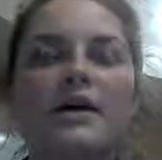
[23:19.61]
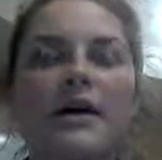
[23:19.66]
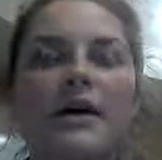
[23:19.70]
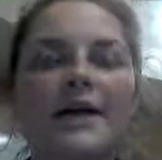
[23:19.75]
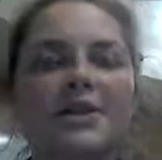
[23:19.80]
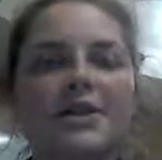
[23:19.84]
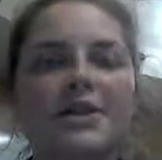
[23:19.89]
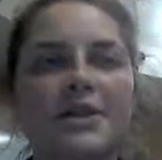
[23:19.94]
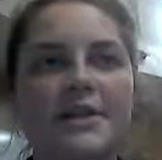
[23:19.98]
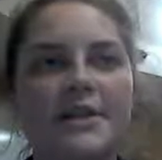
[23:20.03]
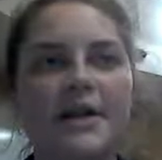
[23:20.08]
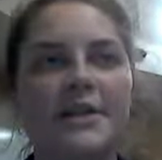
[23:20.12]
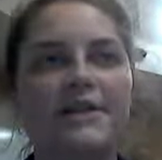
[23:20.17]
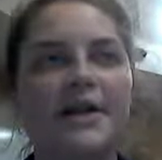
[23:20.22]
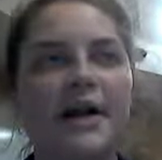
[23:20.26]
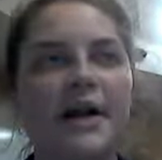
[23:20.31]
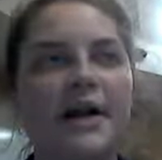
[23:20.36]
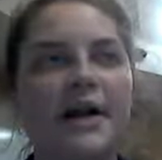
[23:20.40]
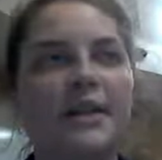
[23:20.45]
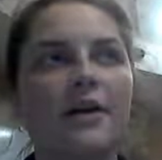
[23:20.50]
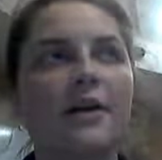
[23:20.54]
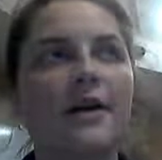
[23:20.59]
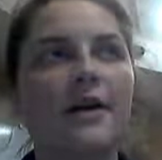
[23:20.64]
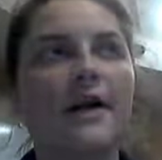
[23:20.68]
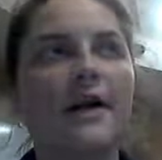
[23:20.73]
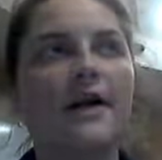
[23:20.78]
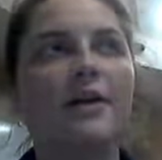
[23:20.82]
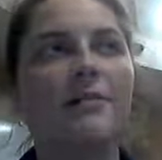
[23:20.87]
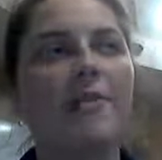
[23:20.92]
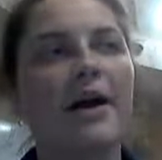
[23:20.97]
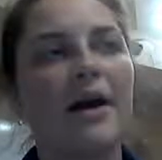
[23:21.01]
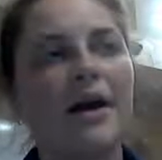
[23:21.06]
I shouldn't say regular,
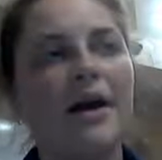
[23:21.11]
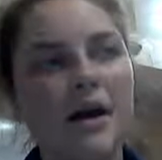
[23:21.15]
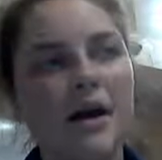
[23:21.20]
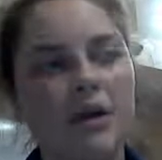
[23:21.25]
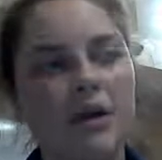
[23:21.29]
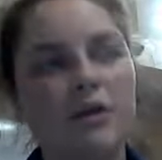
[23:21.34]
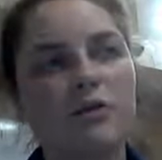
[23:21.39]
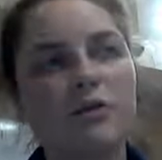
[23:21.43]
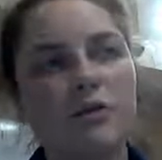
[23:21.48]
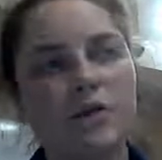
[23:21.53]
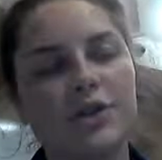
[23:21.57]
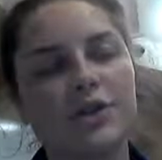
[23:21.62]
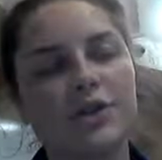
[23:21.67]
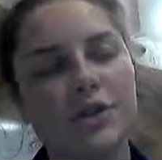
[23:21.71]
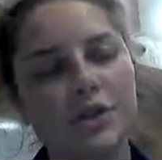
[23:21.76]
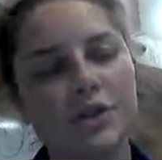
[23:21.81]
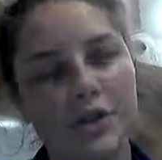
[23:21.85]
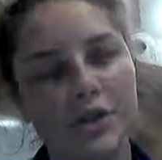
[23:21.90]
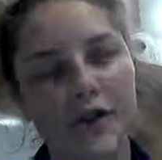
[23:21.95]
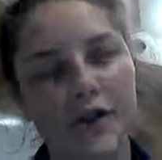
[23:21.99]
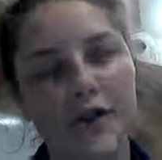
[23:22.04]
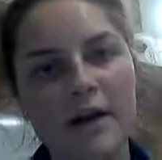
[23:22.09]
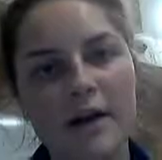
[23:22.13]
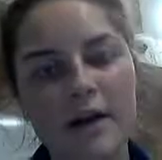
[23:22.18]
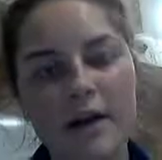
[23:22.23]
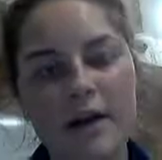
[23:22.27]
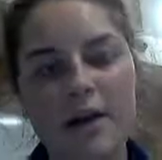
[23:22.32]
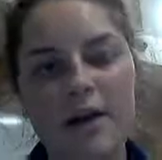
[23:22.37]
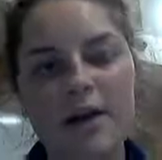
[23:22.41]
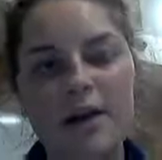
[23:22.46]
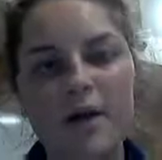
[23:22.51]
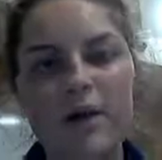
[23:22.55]
an American cultured student
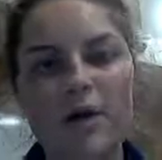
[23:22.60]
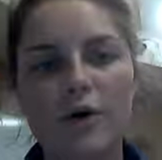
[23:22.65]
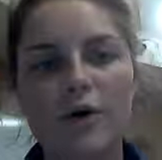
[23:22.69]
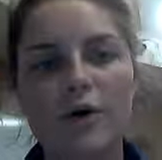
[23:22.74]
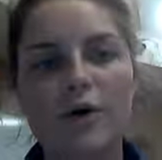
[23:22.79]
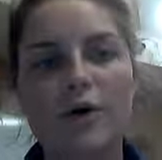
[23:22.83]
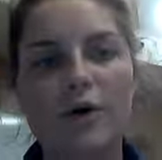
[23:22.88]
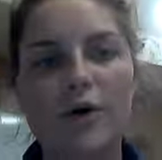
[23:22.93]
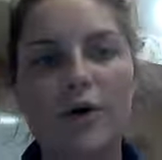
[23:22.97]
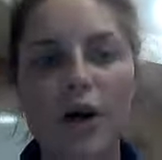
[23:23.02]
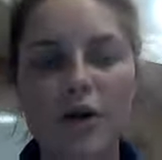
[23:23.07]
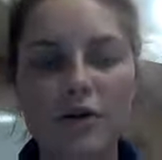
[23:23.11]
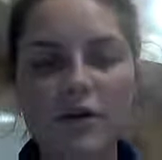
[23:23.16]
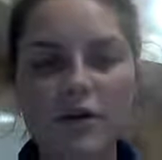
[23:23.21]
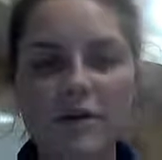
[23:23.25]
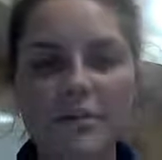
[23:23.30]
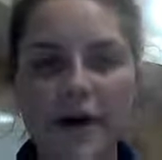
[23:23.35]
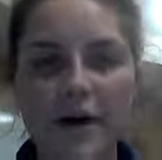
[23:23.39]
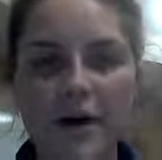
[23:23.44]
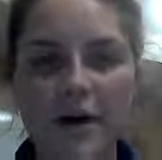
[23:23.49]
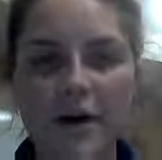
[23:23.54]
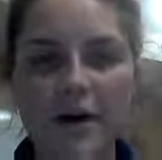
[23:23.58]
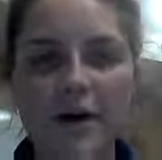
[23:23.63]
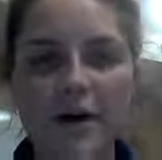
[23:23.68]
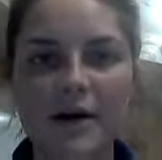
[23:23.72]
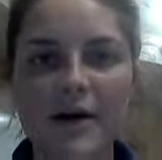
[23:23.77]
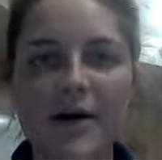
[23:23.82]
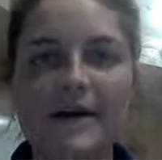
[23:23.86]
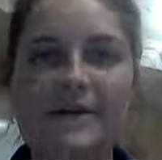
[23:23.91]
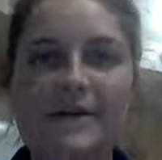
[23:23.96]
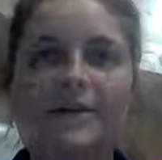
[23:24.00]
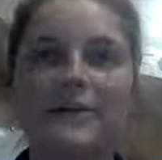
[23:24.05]
who knows better
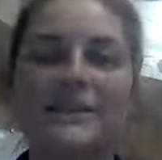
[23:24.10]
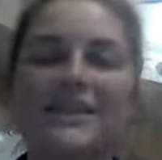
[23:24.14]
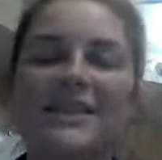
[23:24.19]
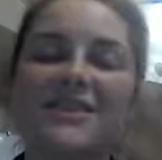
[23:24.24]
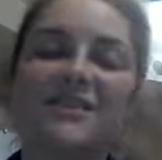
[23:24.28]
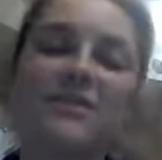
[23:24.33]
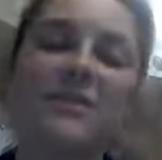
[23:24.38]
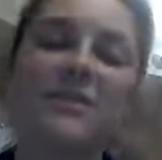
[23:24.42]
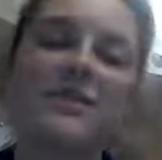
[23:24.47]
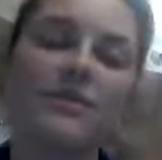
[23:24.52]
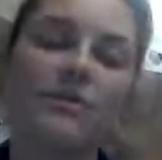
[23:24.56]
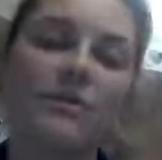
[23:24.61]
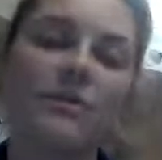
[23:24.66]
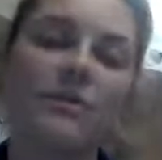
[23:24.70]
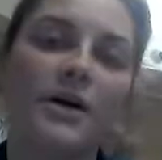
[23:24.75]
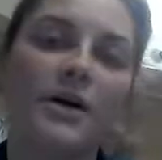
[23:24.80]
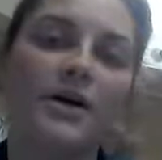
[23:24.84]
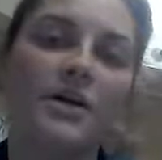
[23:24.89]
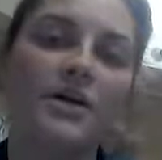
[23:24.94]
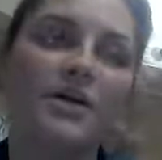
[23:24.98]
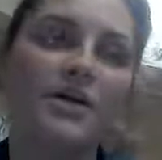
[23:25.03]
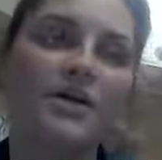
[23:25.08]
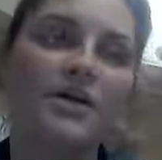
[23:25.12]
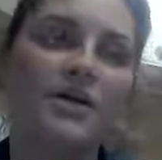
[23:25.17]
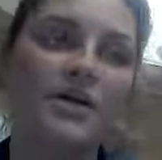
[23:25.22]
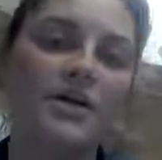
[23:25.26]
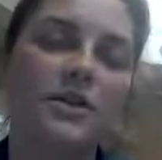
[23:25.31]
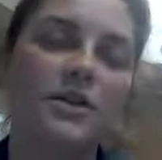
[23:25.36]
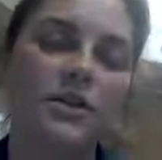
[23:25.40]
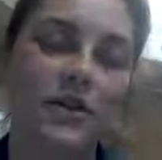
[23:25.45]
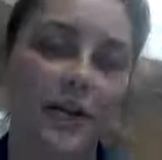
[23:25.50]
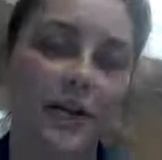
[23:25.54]
and still doesn't want
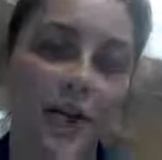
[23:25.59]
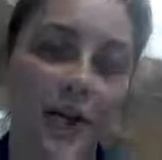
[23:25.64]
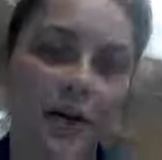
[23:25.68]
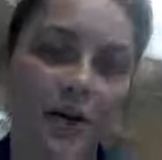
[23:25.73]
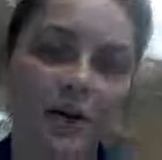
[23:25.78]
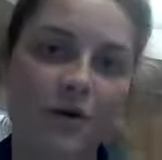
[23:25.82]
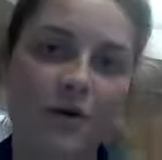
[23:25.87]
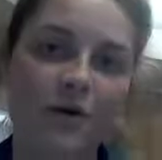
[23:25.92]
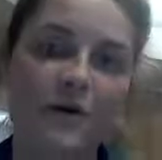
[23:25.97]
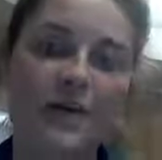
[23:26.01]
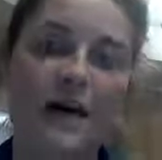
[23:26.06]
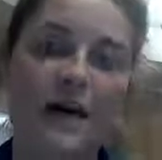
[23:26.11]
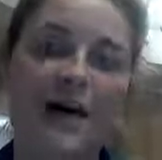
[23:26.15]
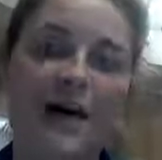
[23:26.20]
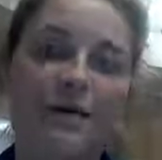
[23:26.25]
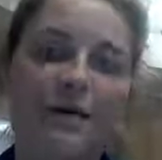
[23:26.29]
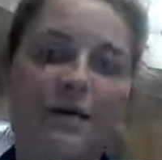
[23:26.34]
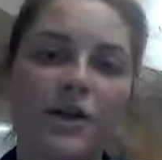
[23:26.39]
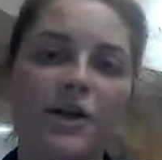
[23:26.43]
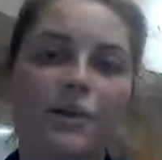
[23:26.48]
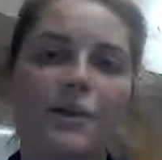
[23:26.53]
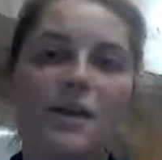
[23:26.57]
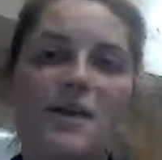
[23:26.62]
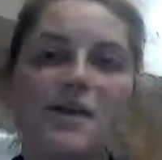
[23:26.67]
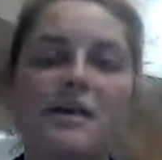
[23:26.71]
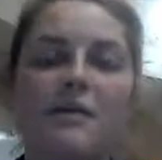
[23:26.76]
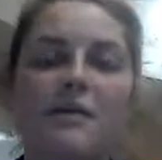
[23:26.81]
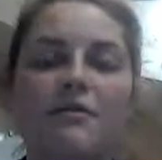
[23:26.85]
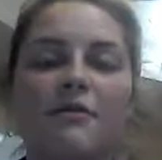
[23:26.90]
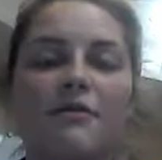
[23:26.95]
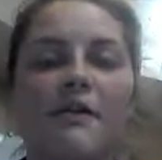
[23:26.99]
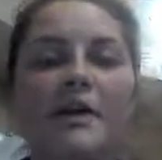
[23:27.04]
to look at you, that you
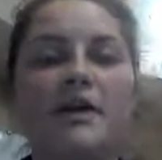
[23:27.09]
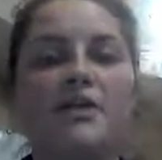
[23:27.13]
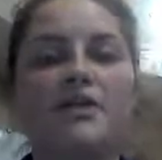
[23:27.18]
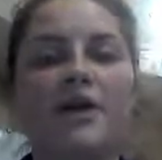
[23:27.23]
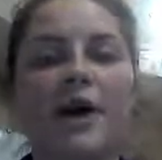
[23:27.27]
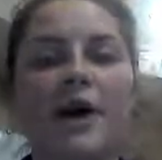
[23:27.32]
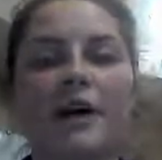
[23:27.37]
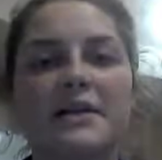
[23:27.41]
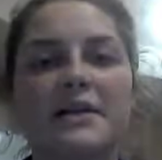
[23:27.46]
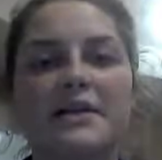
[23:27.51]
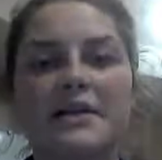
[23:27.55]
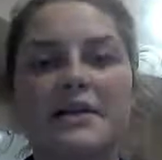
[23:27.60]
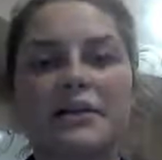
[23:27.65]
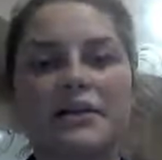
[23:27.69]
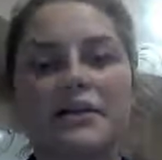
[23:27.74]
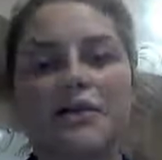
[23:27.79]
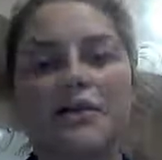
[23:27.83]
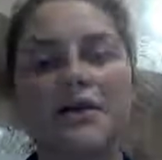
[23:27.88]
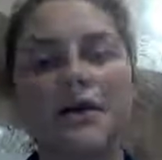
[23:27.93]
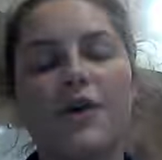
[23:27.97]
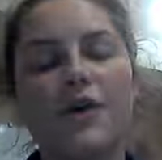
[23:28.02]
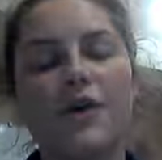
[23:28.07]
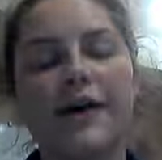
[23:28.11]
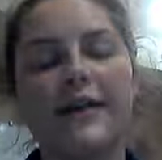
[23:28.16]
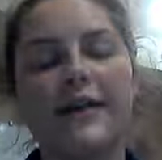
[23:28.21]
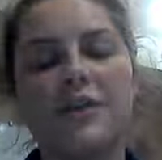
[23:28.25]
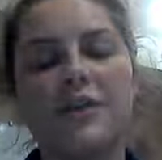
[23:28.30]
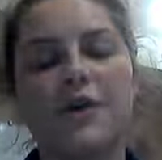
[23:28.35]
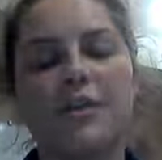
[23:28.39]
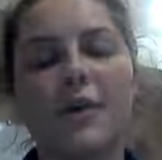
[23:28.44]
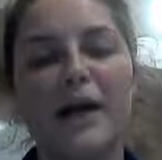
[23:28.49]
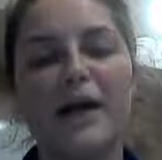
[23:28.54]
would redirect through your
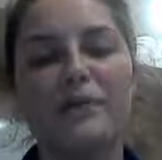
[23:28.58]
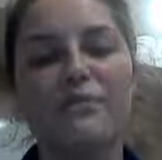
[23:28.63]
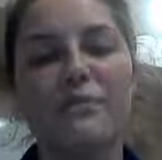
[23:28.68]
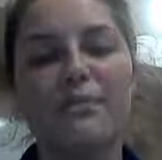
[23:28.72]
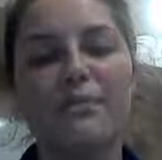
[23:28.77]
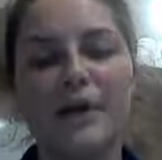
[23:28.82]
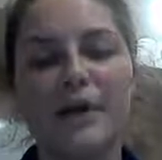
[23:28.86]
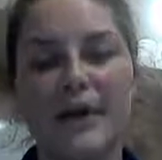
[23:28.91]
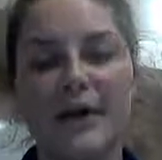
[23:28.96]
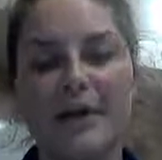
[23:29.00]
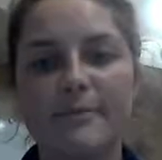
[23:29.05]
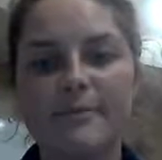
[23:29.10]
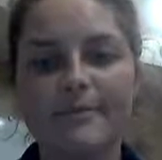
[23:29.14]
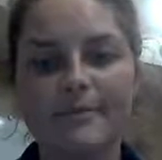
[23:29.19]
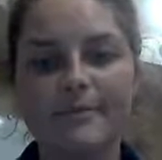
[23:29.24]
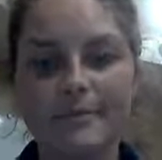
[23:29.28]
classroom management plan.